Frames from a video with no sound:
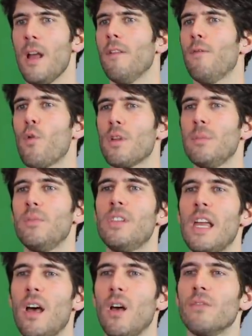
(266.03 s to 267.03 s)
for
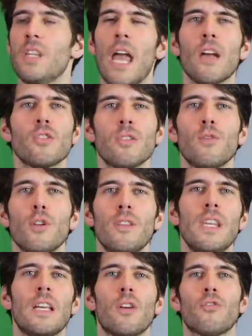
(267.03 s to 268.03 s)
themselves, the
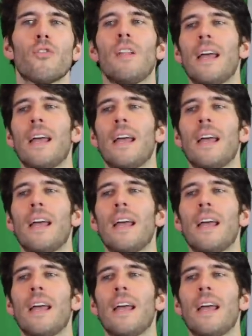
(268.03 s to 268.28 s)
extroverted thinkers are